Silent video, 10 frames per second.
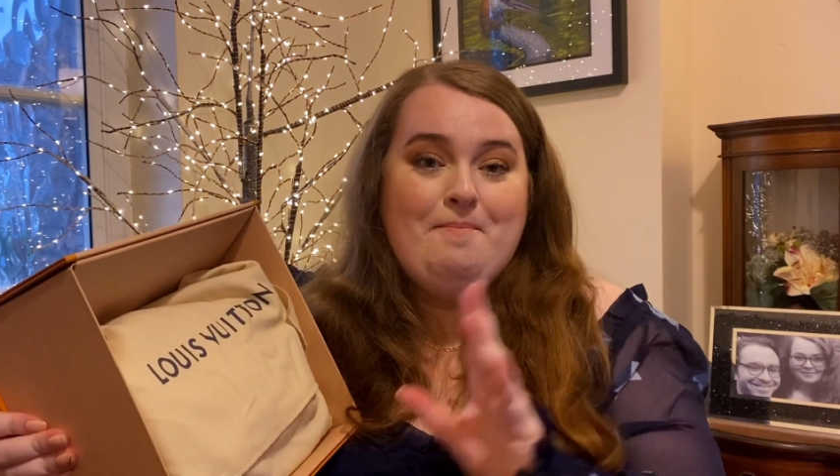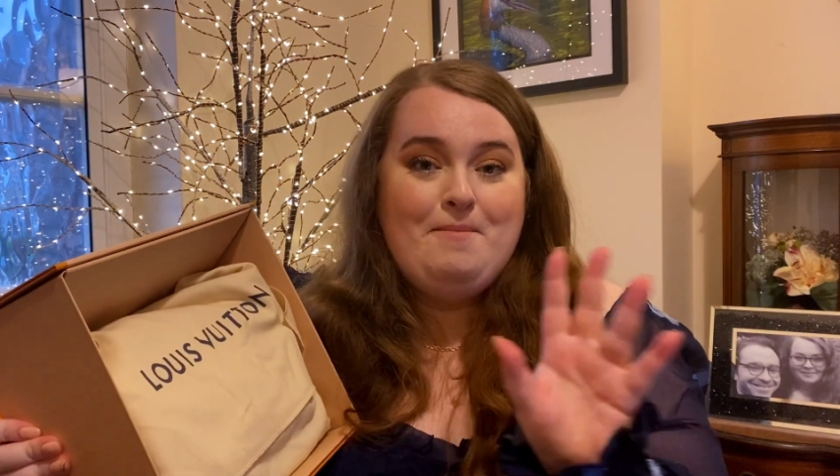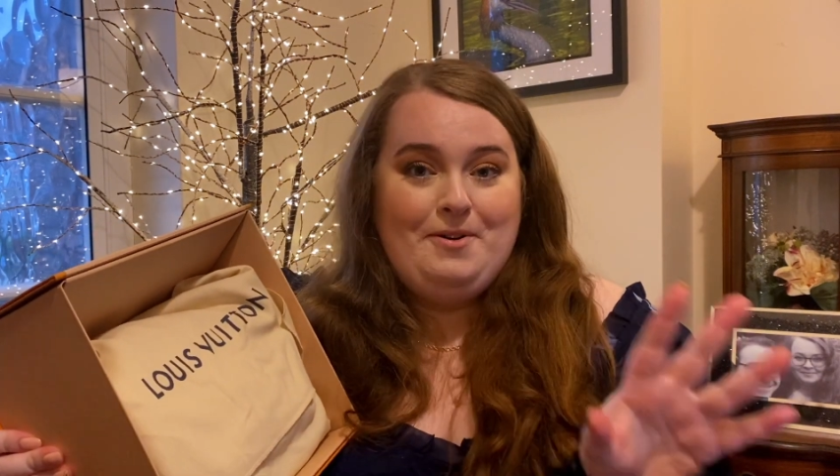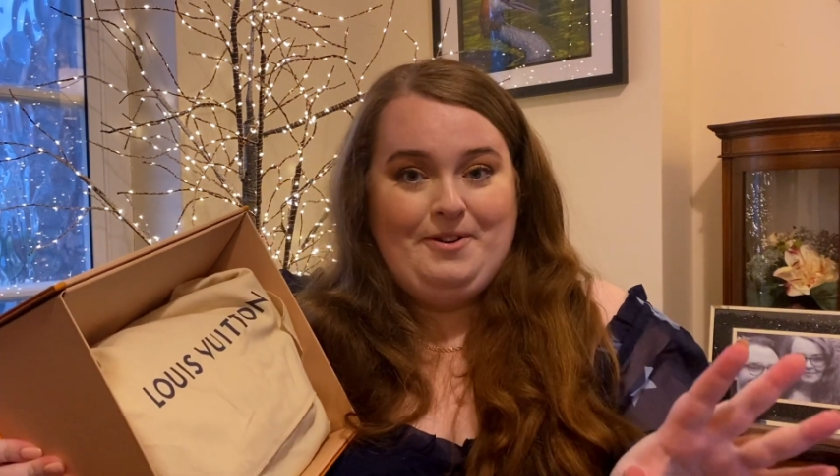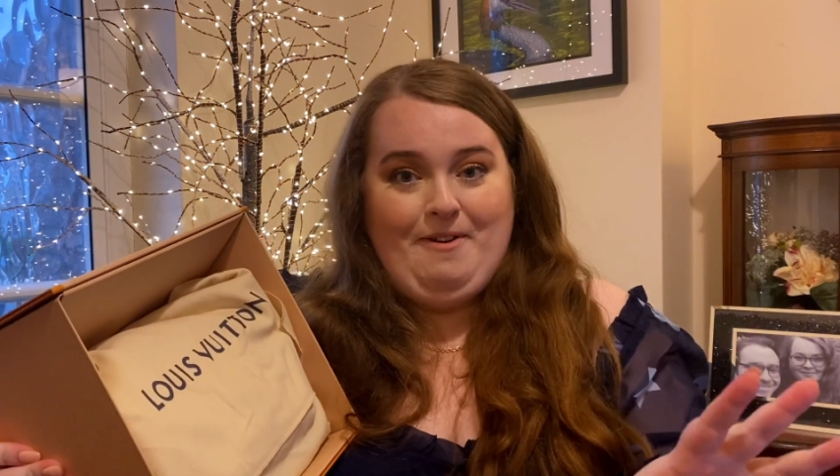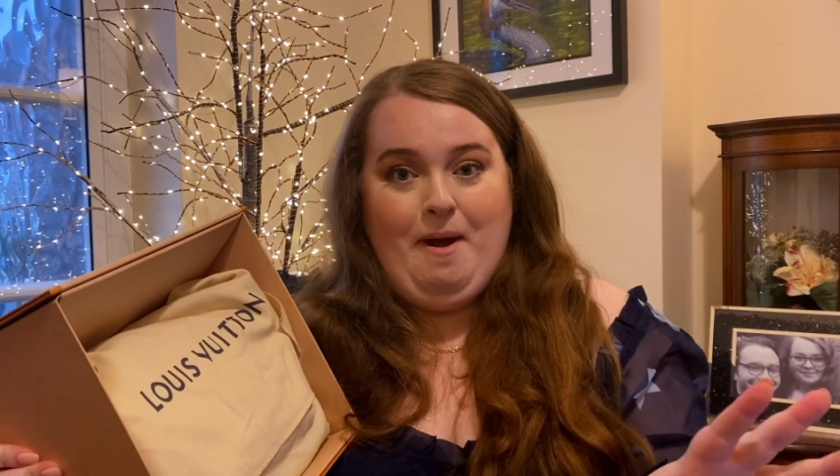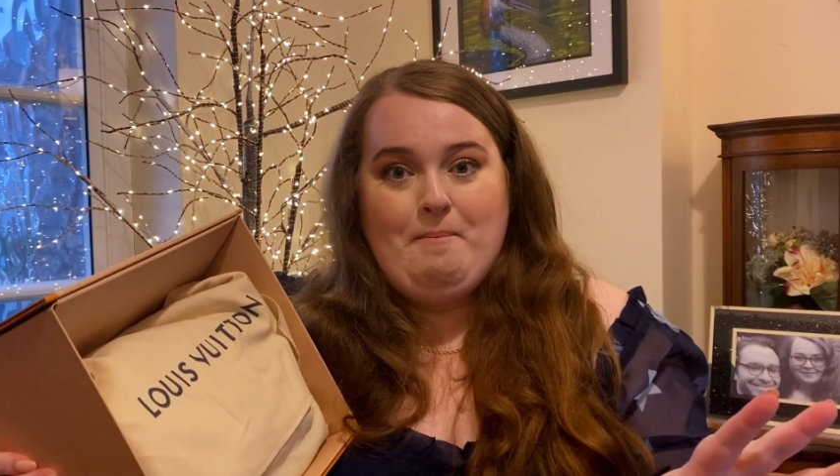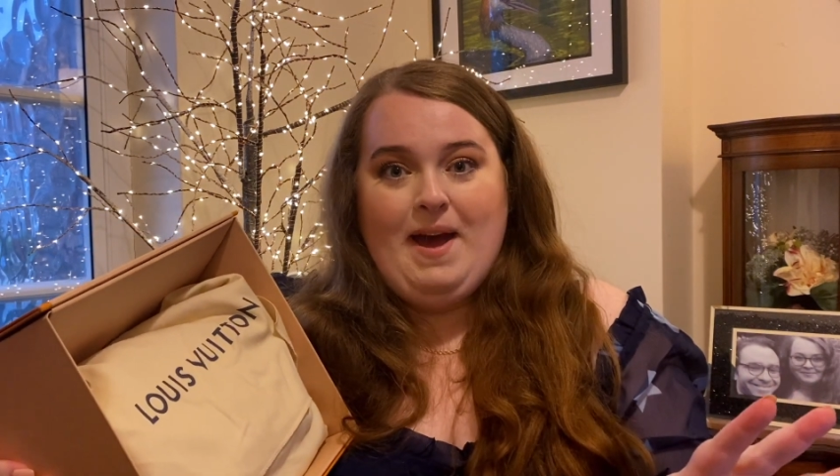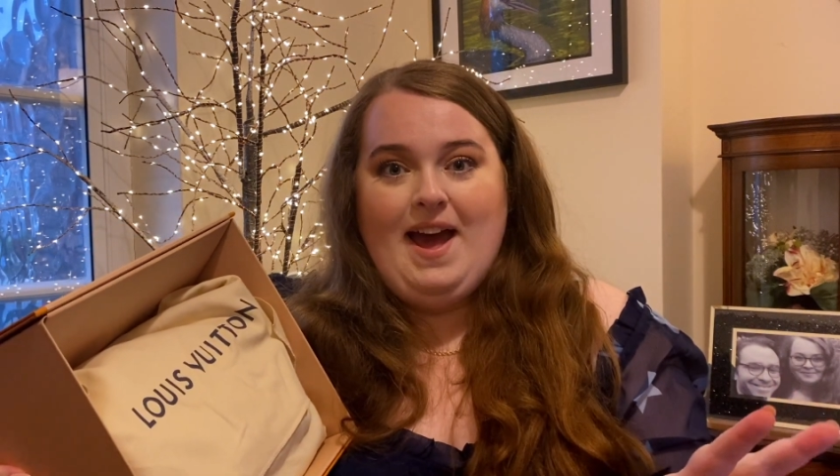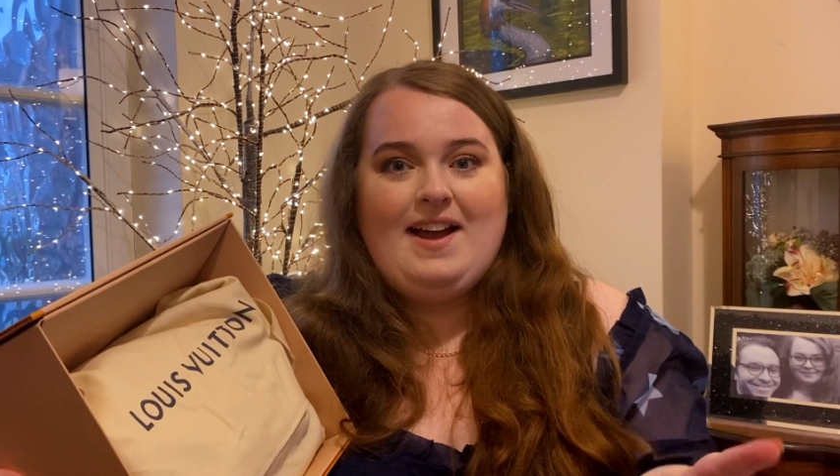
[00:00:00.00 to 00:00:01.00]
a monogram
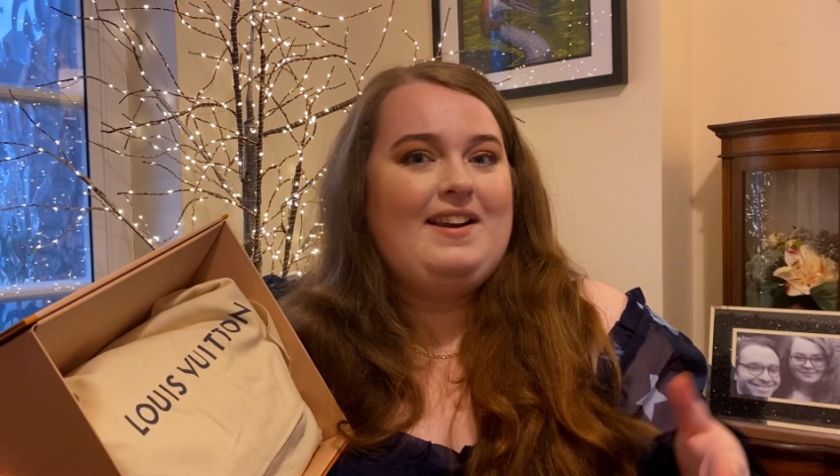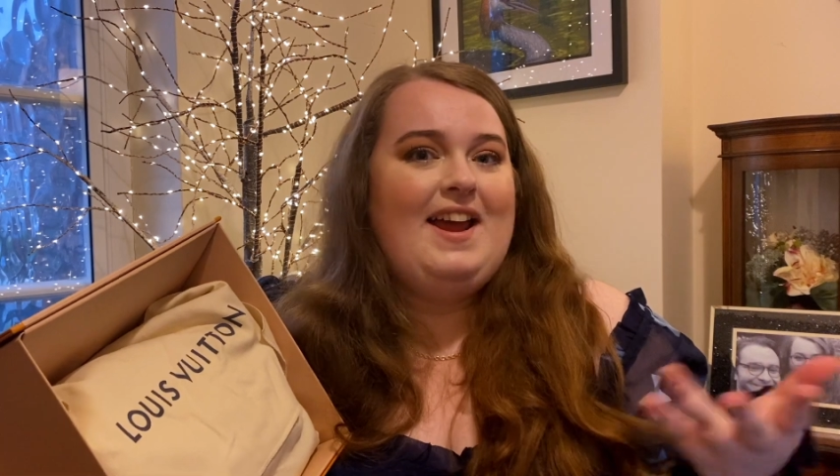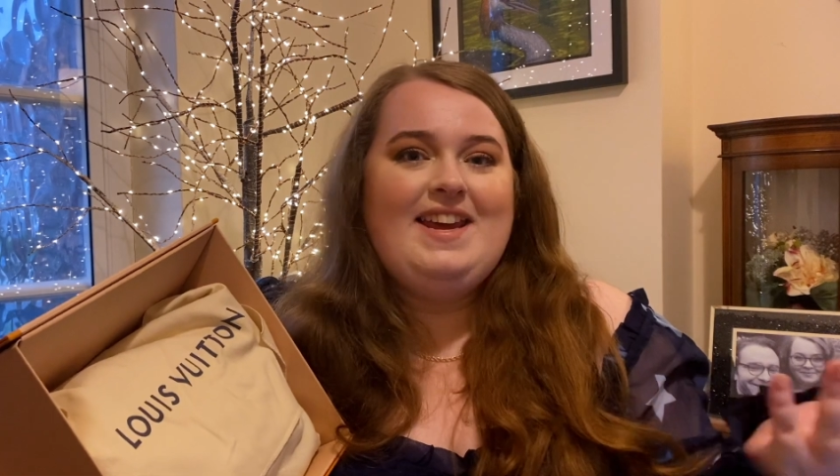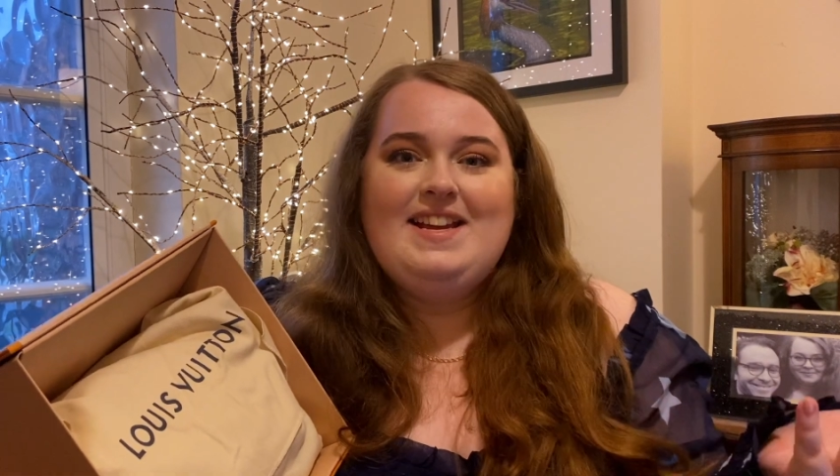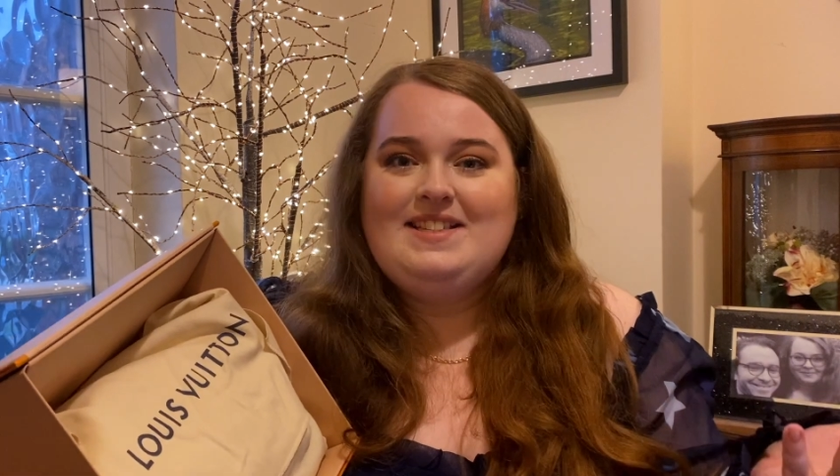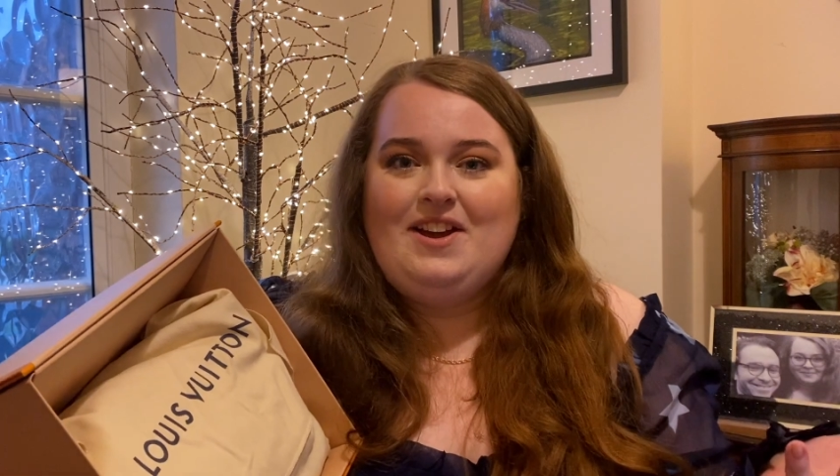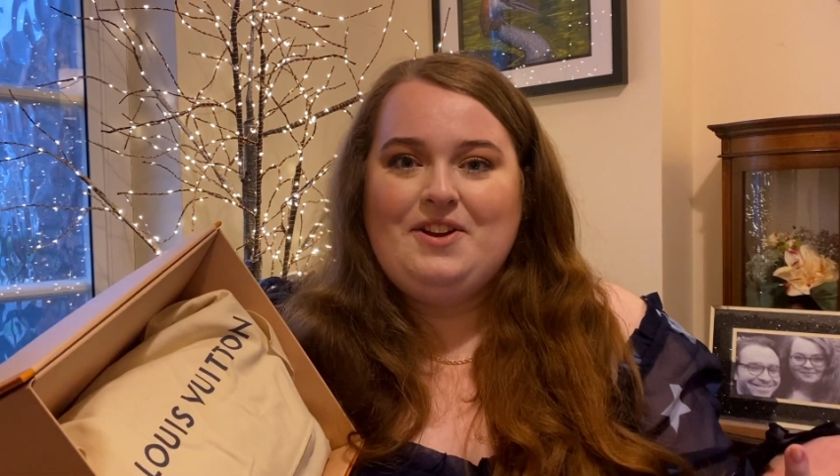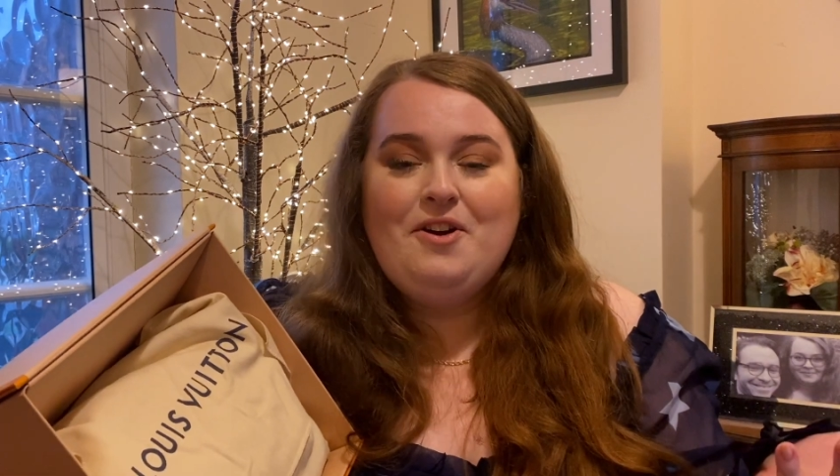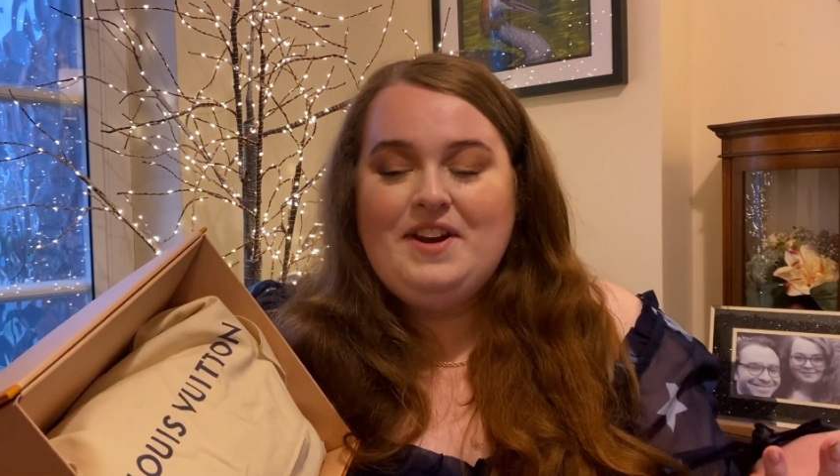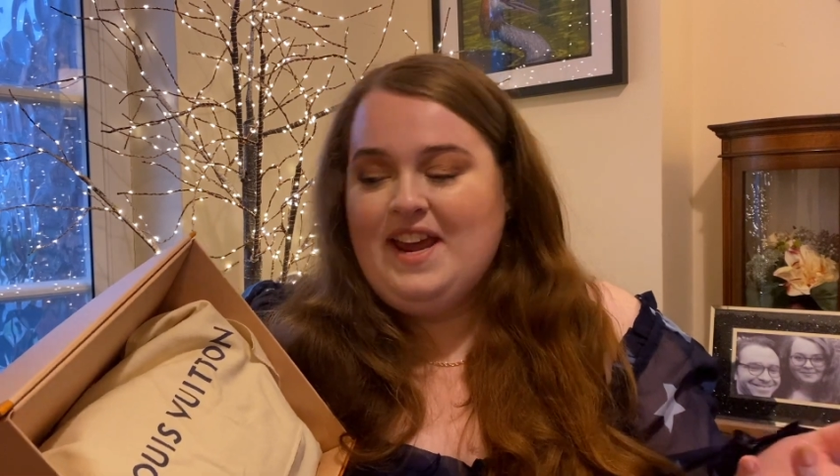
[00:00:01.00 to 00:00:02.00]
bag like it's
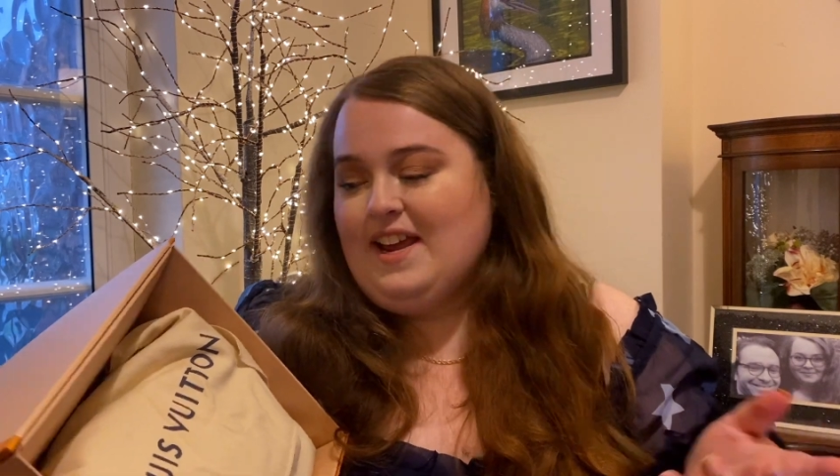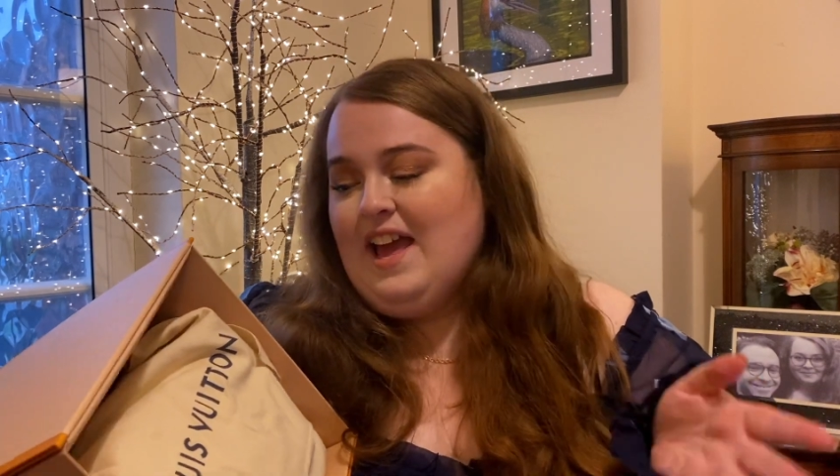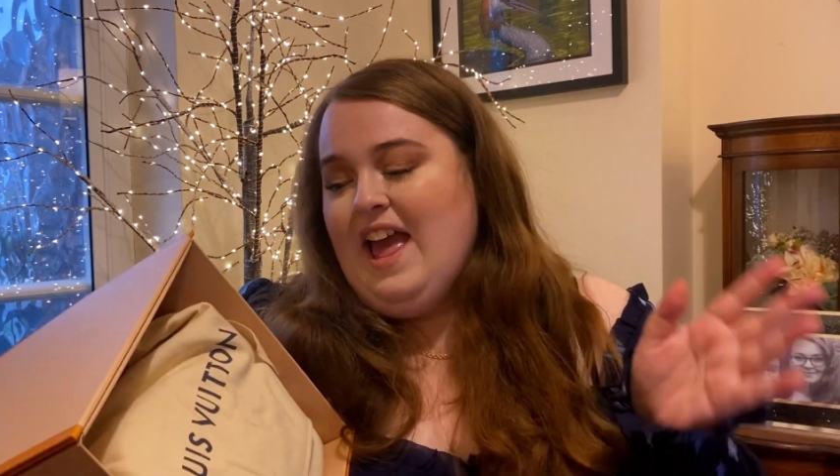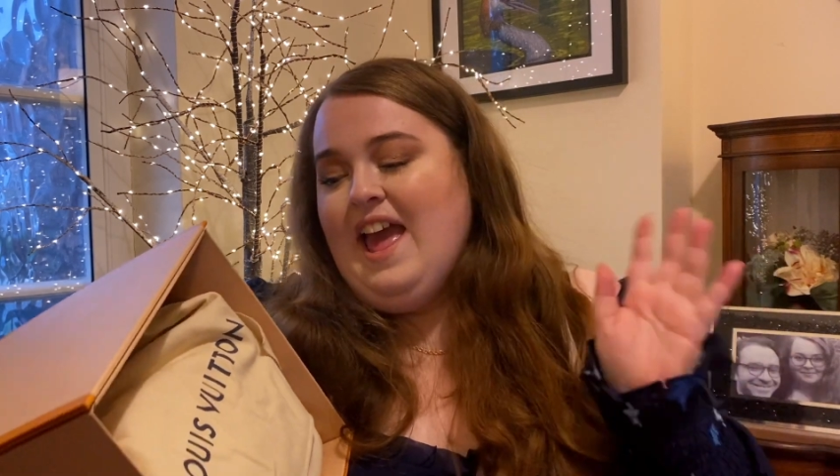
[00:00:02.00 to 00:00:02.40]
iconic